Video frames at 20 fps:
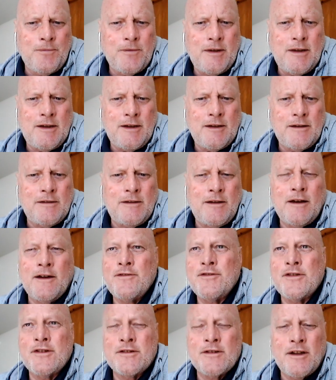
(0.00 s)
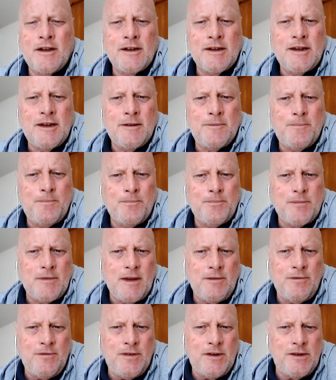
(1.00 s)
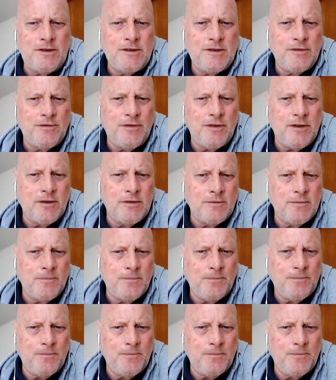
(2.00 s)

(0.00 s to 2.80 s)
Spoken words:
life's just like a feature film.